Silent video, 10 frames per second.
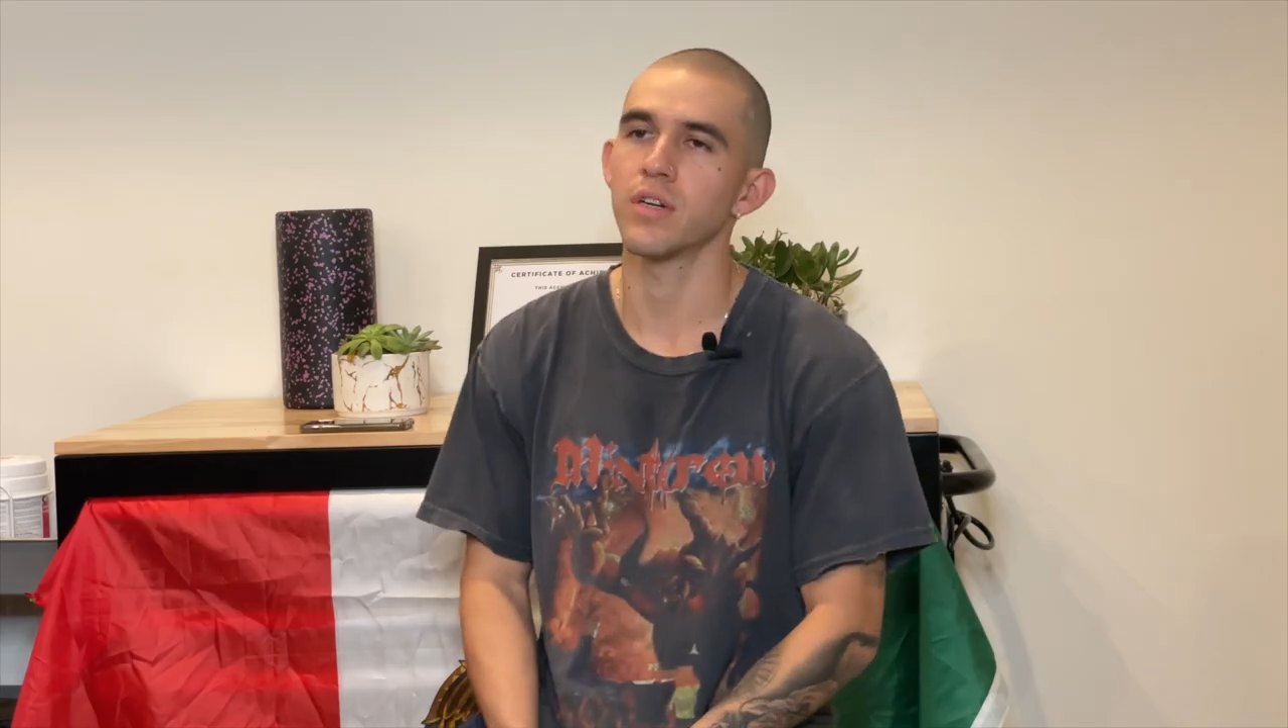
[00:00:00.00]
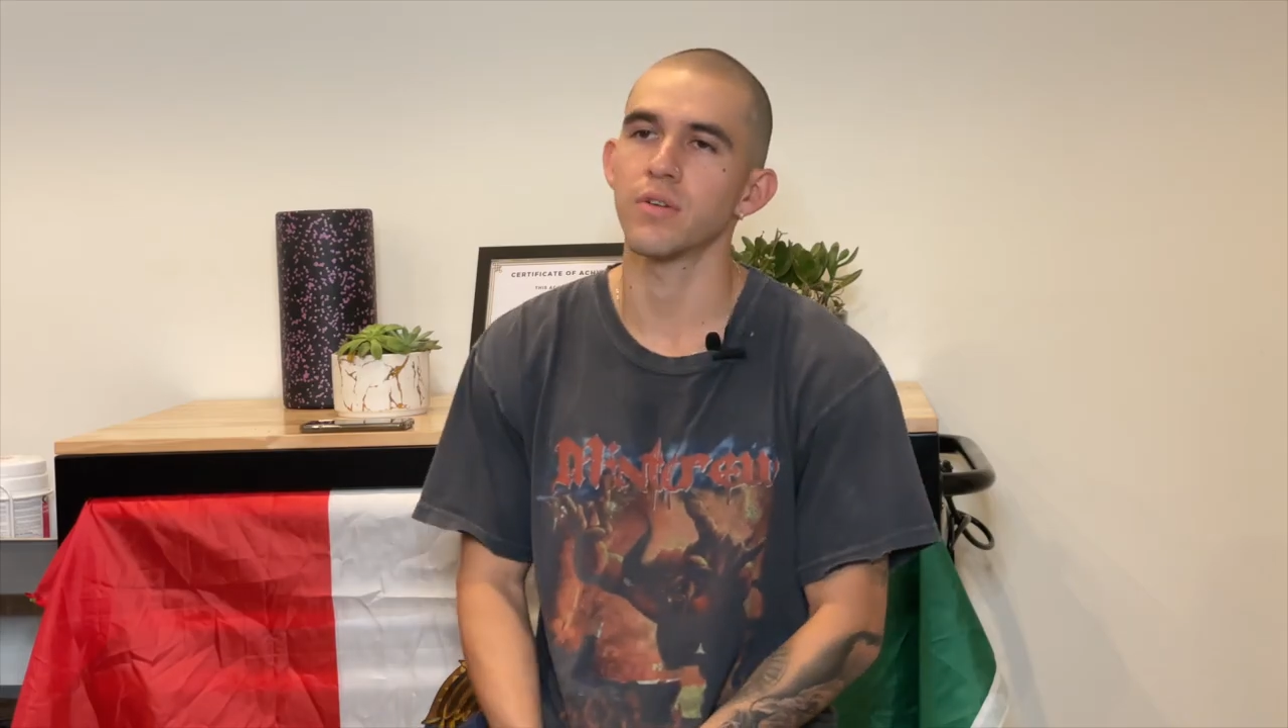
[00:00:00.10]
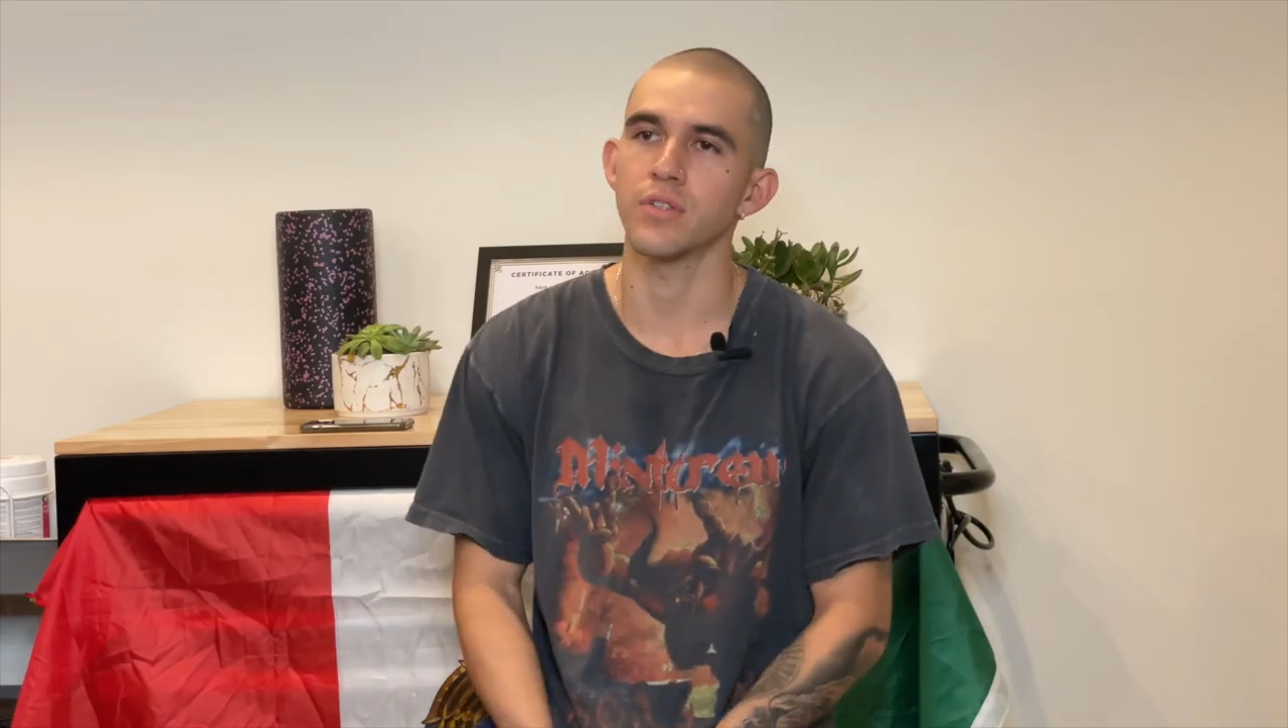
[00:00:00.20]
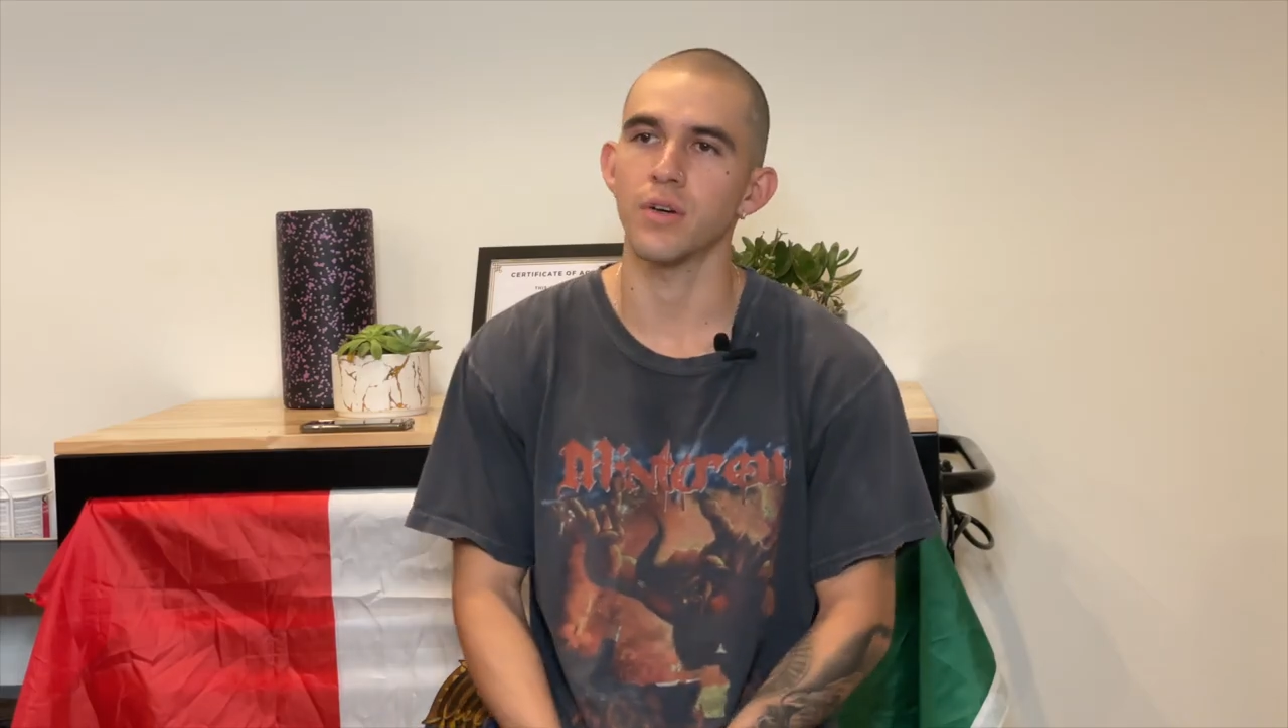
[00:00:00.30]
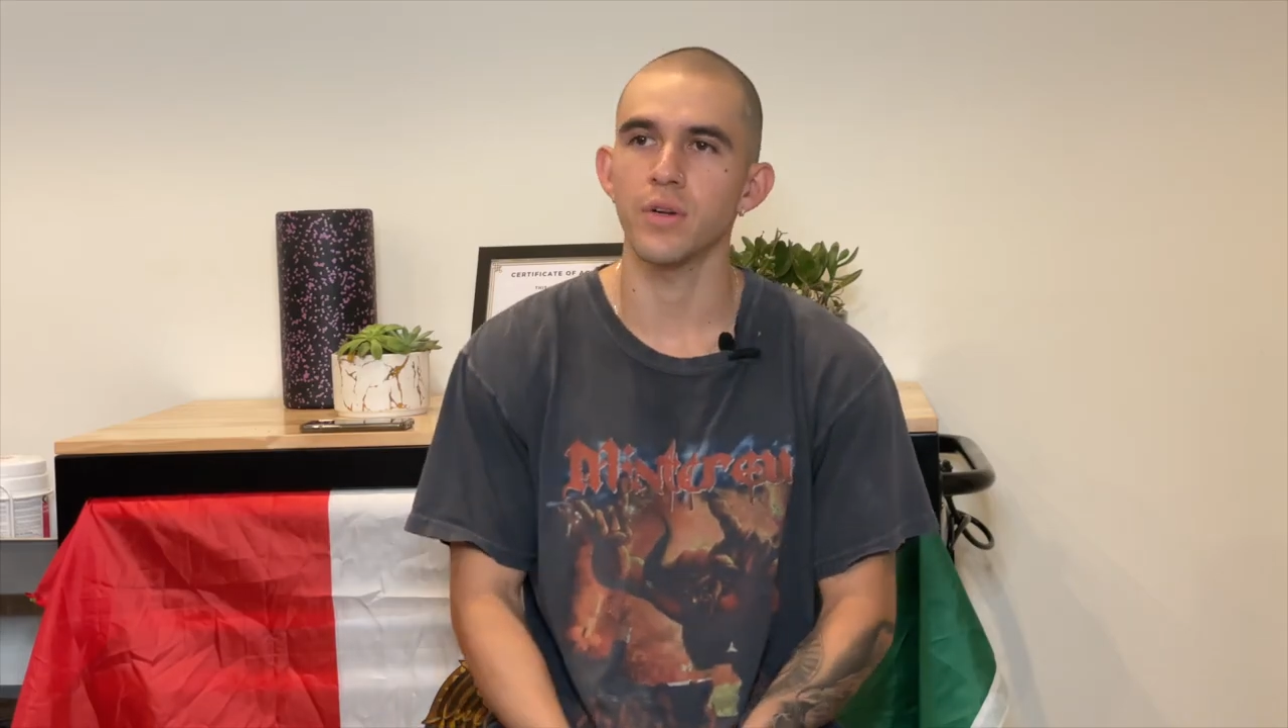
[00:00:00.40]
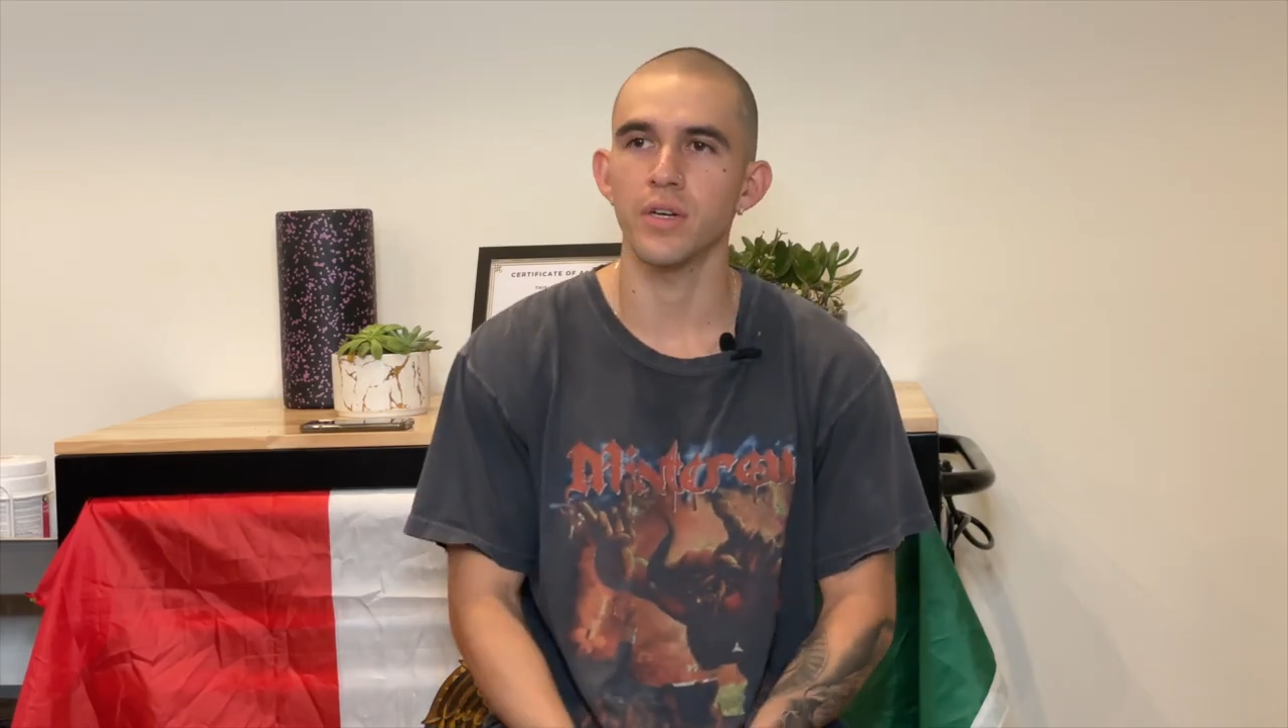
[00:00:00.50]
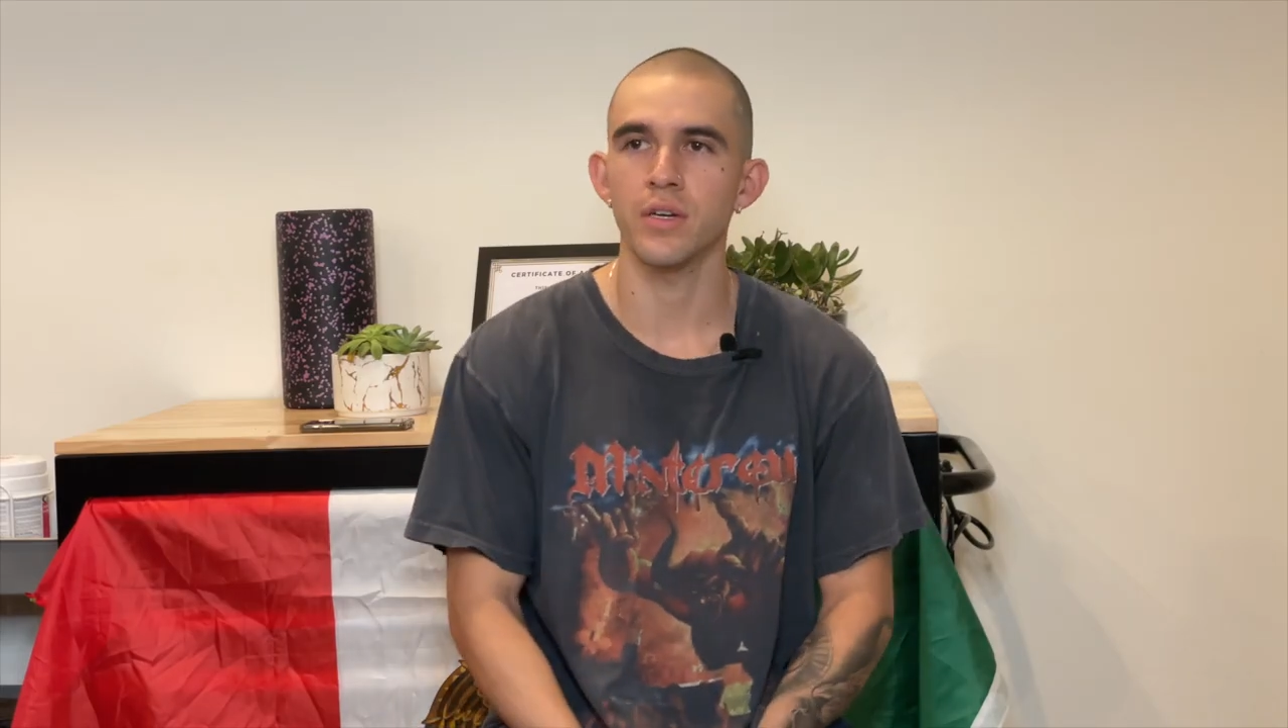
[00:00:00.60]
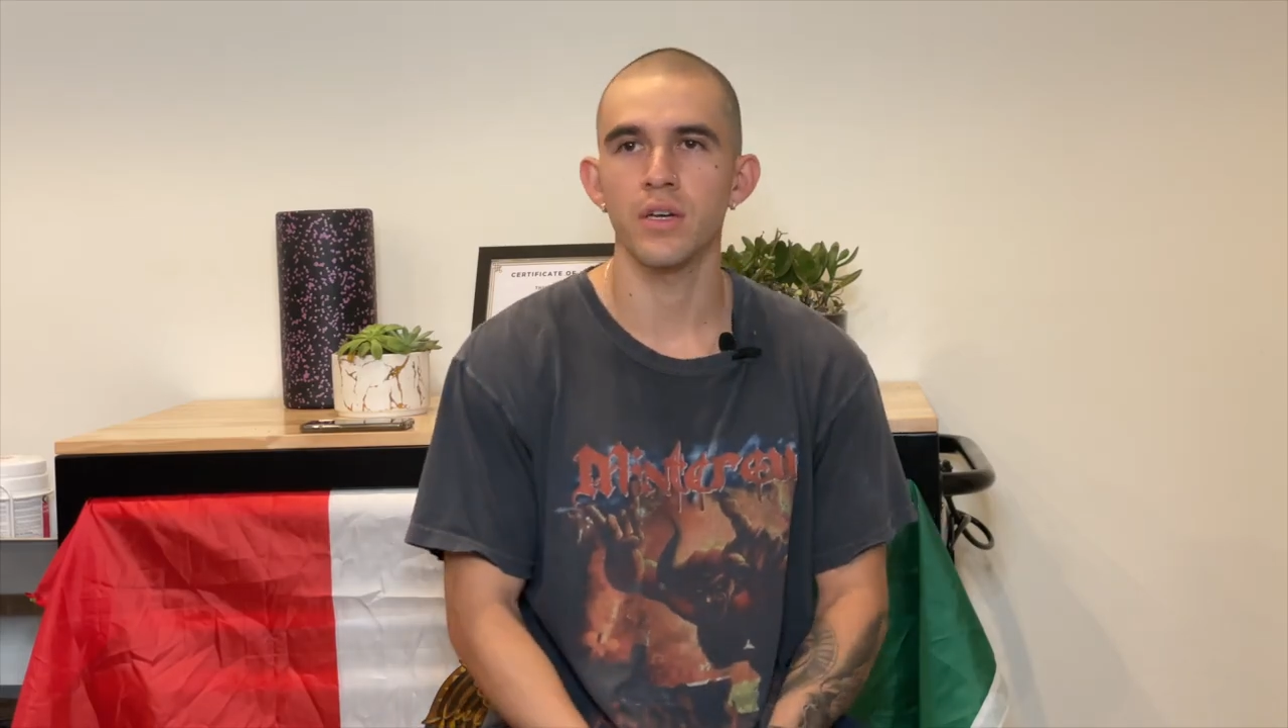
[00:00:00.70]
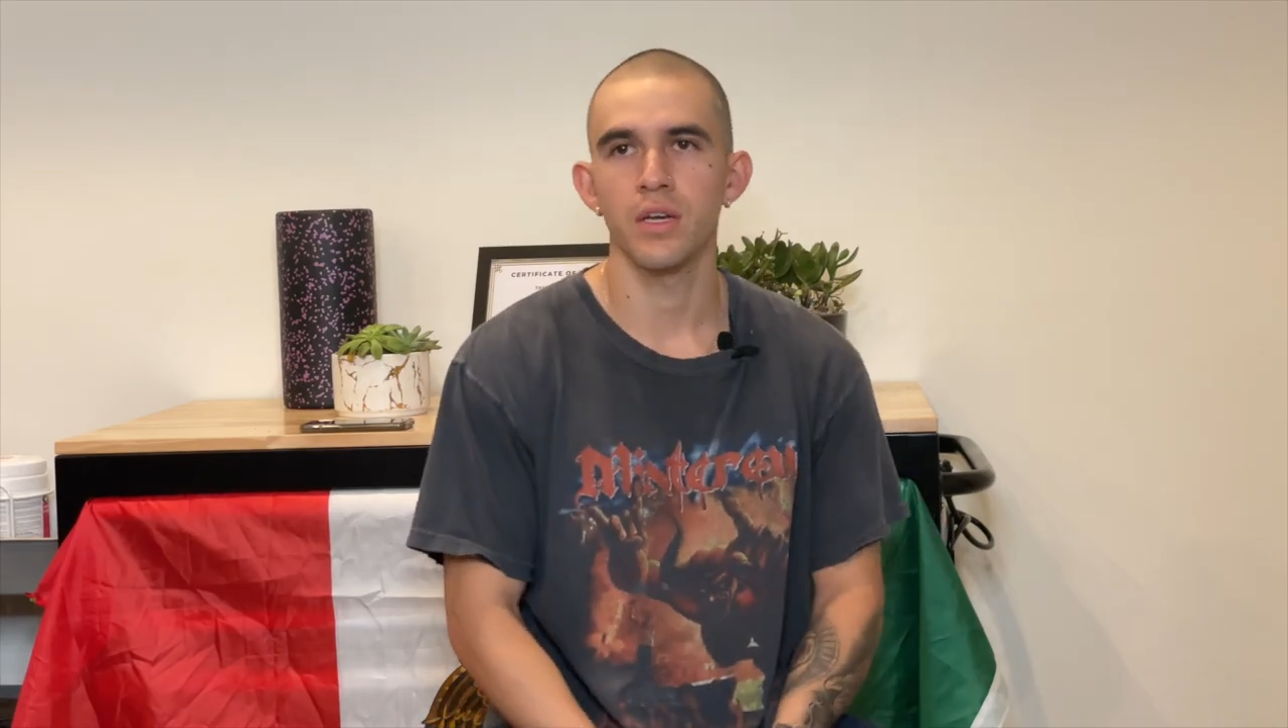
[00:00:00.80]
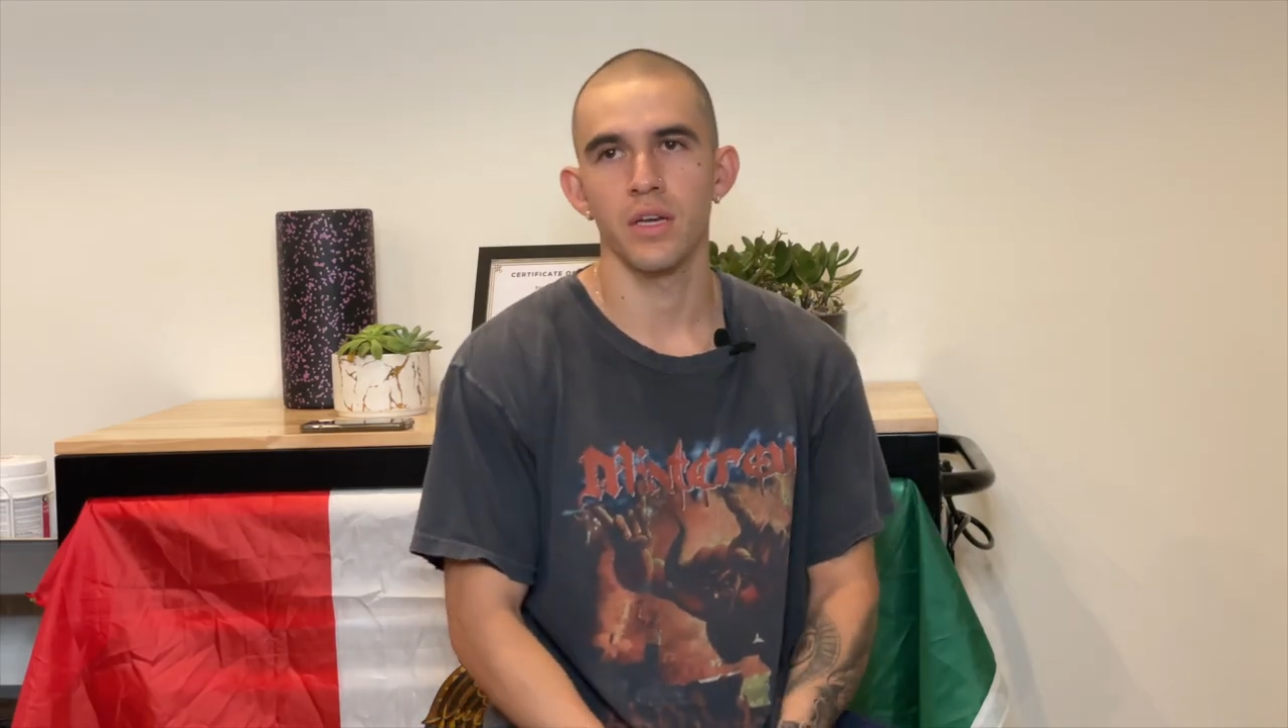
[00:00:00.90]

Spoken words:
Arizona,